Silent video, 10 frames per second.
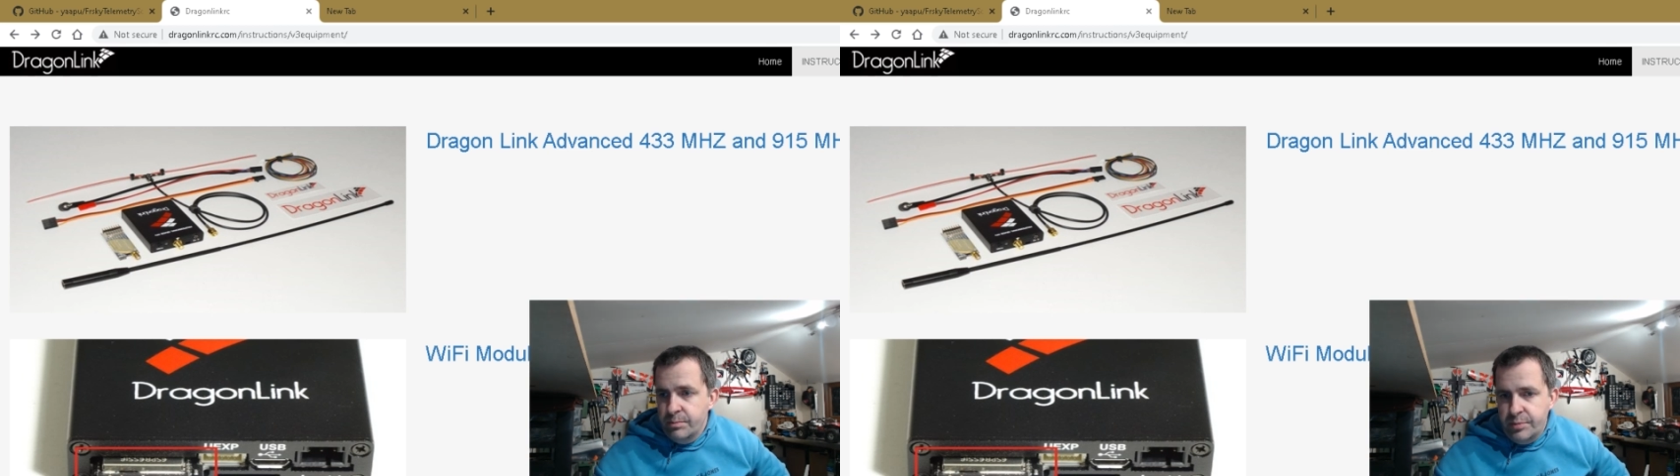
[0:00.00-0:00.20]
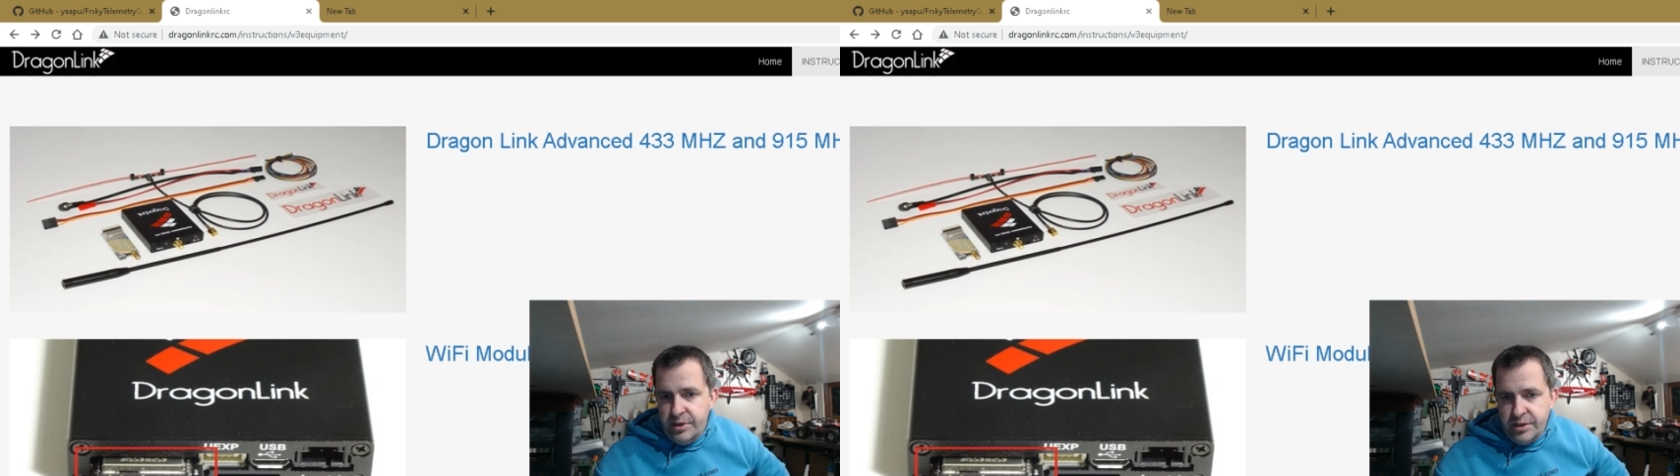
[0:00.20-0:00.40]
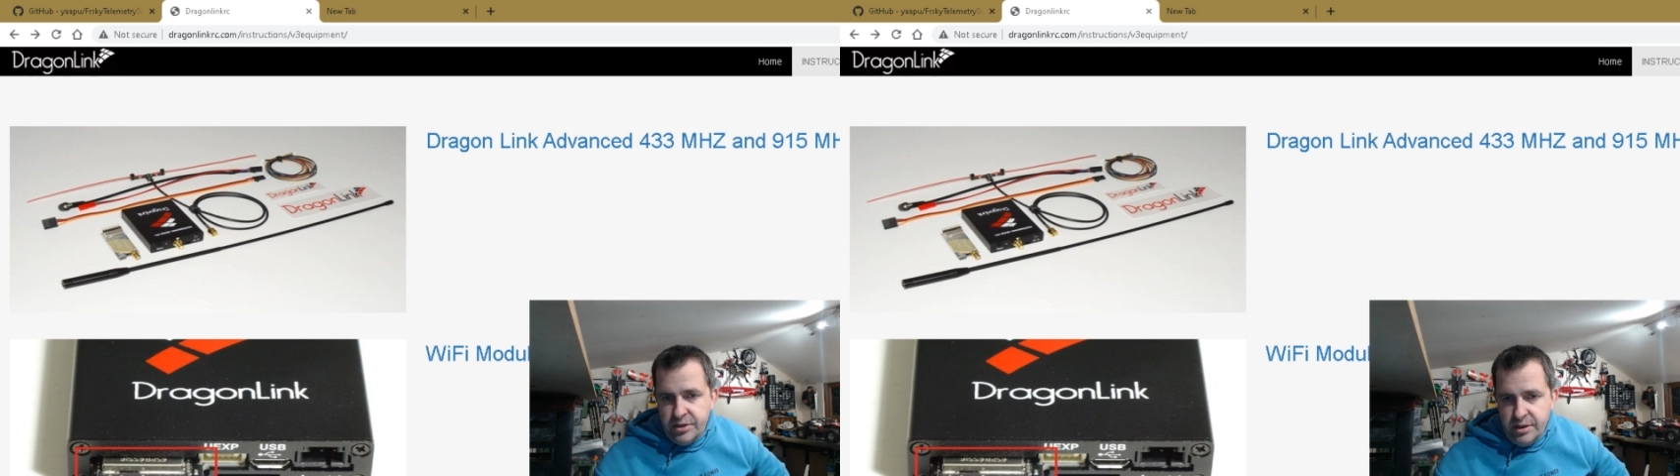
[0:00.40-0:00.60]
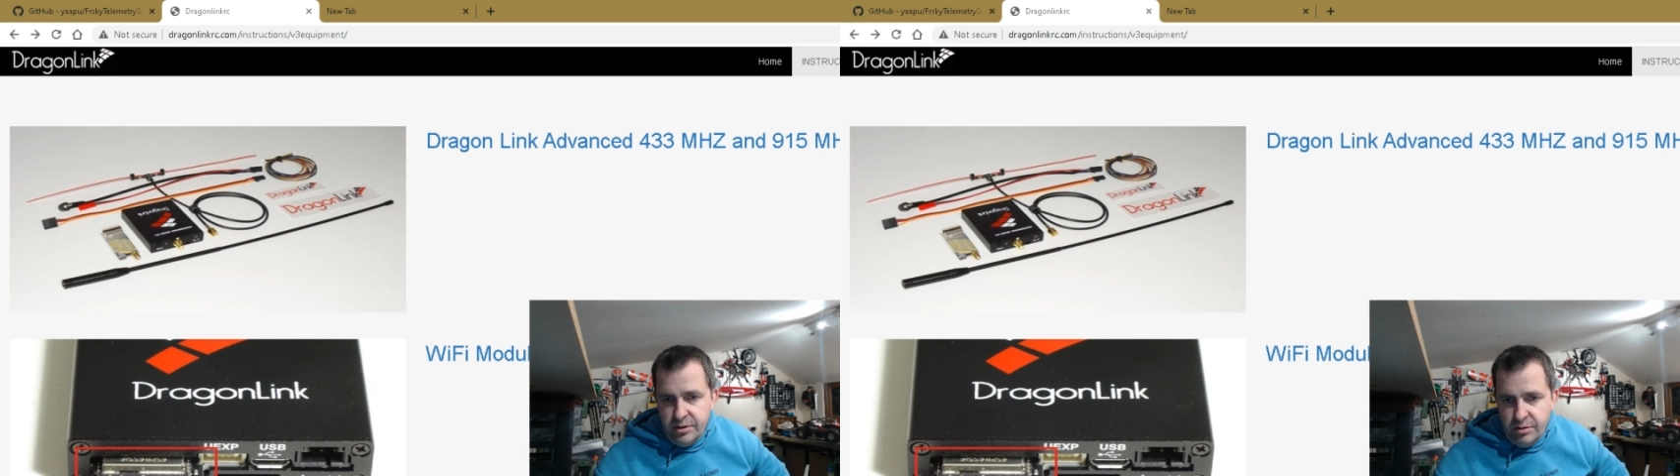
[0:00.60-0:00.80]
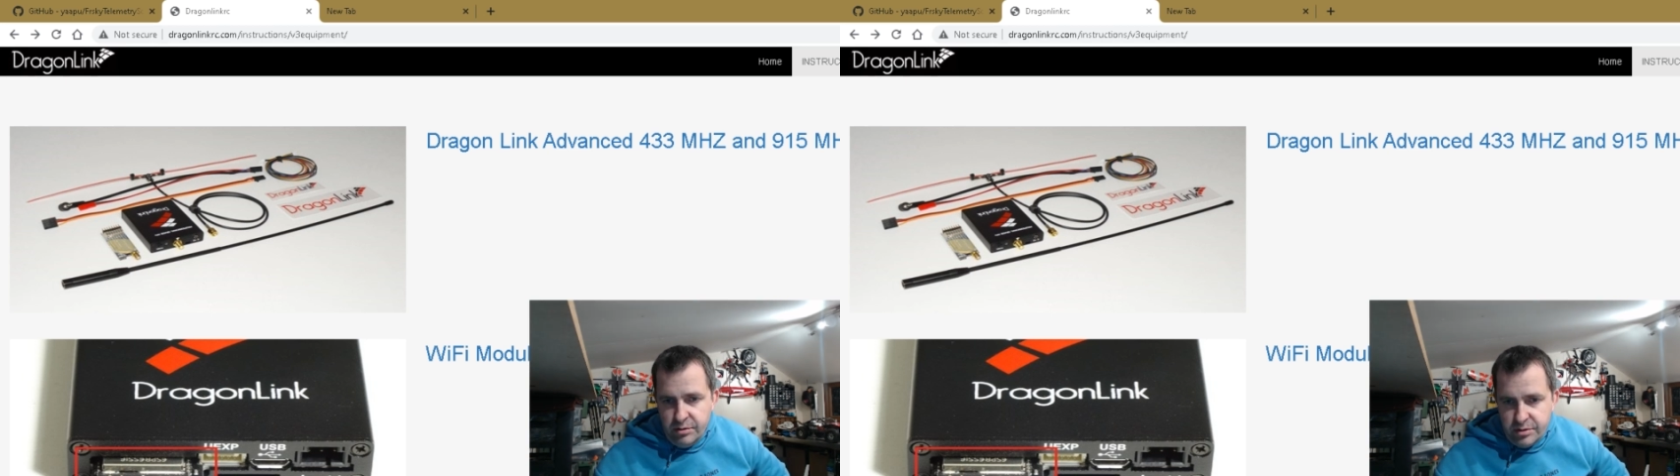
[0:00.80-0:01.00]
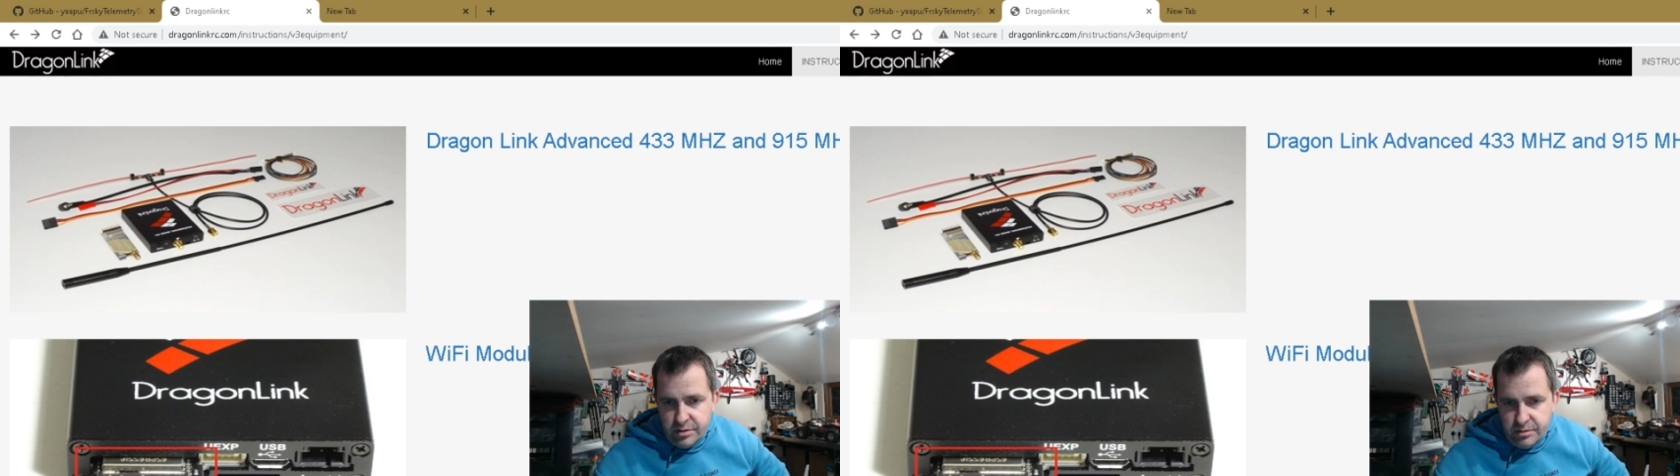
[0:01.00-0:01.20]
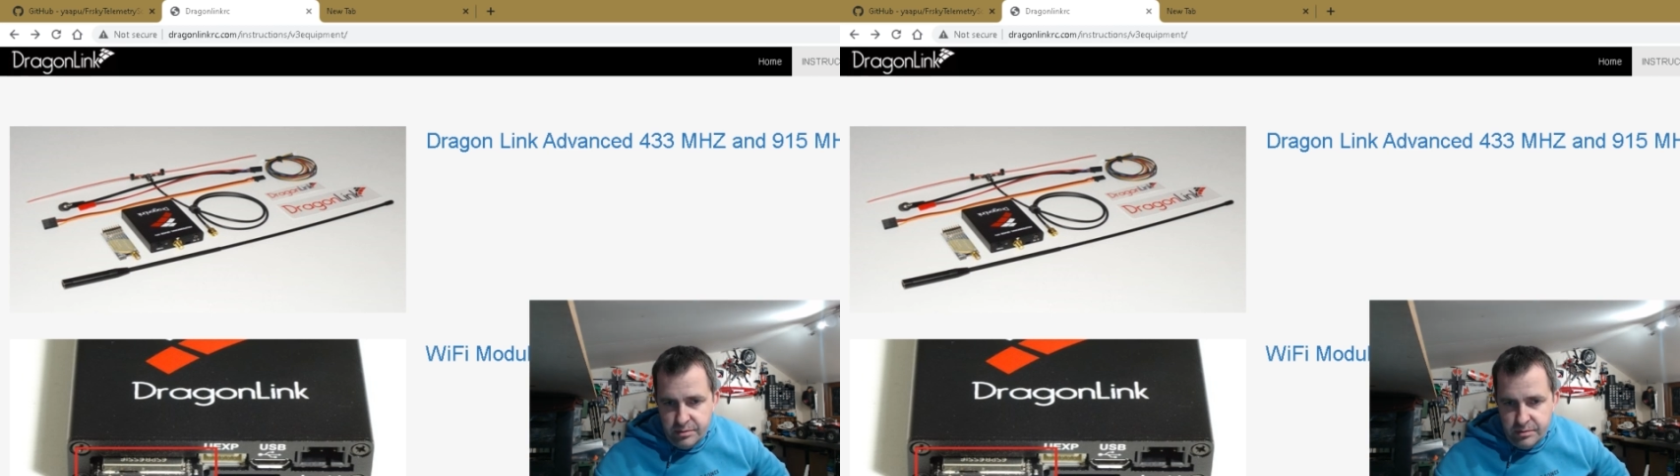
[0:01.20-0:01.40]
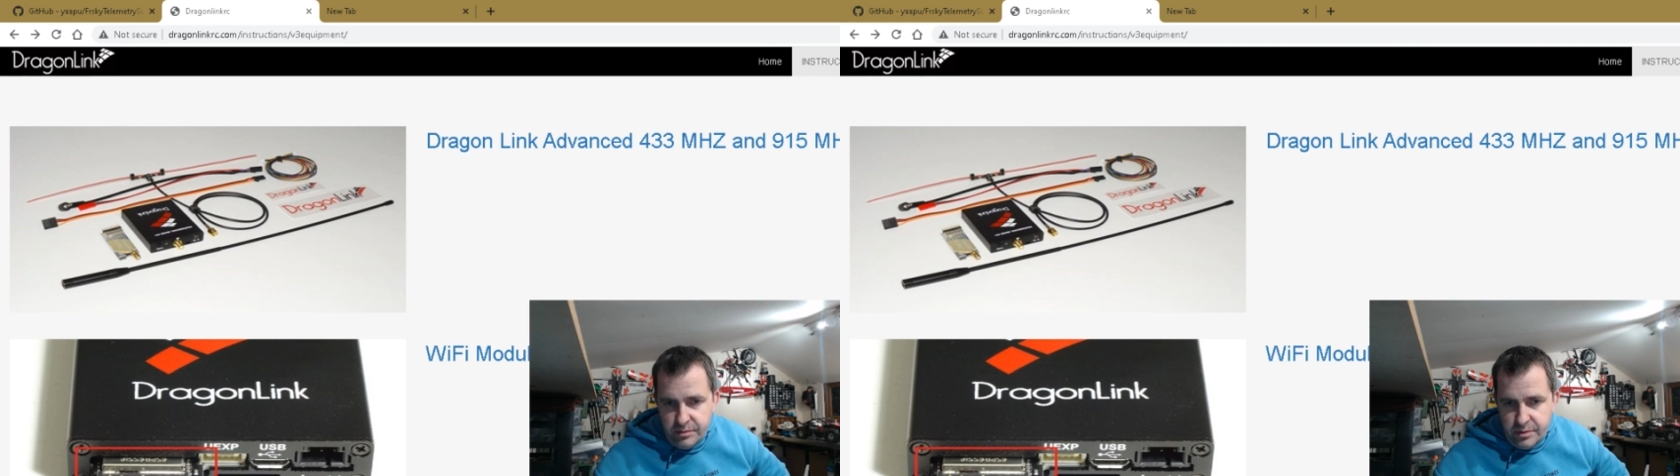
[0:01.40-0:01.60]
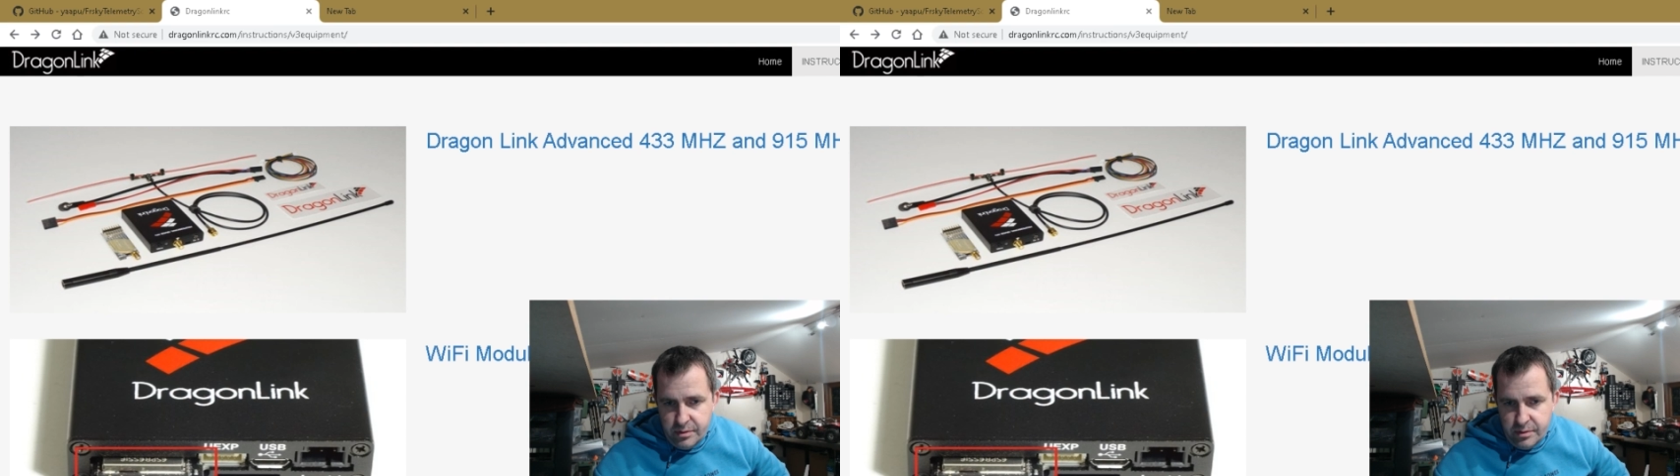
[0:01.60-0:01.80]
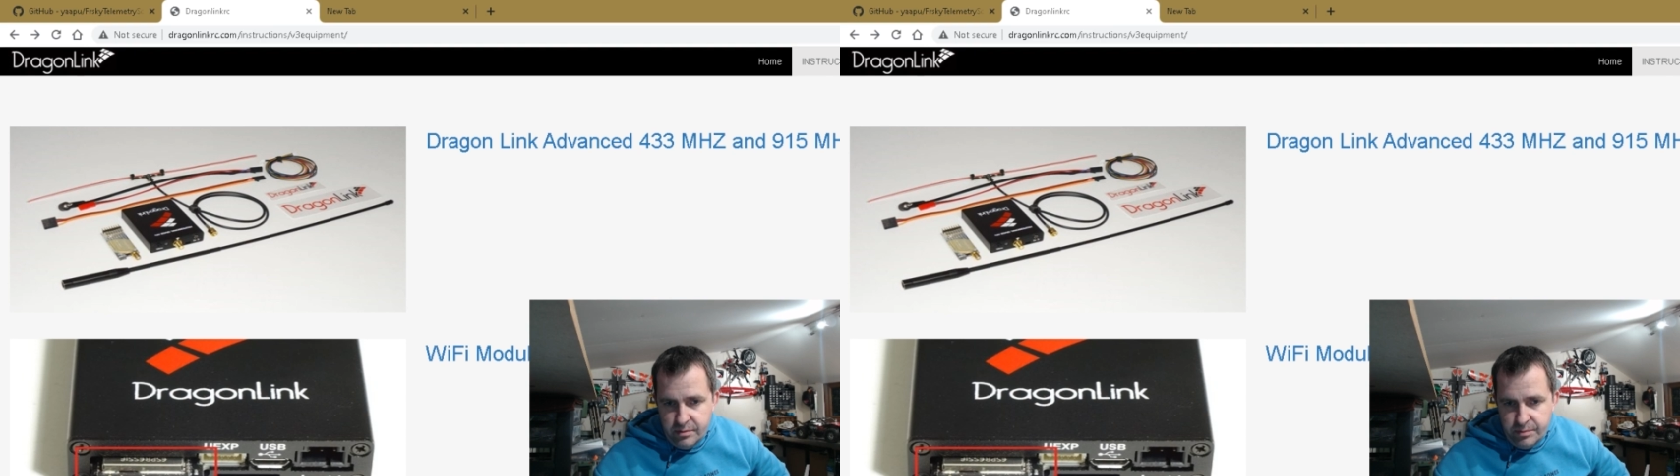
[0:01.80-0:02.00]
Potentially not.
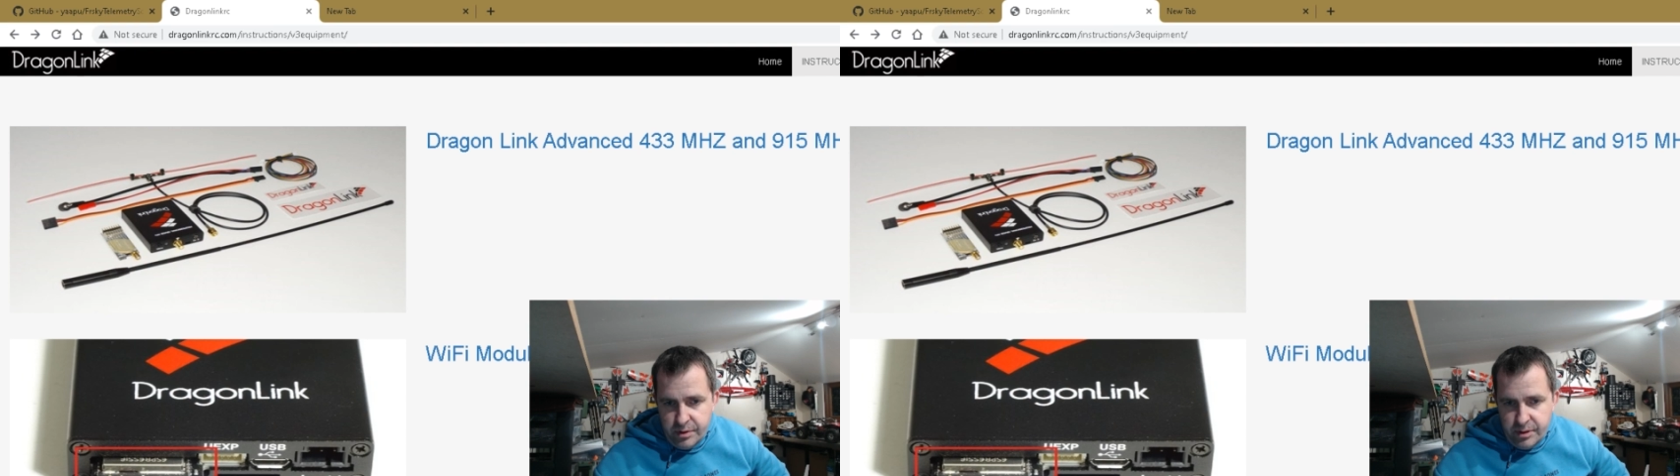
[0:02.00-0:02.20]
But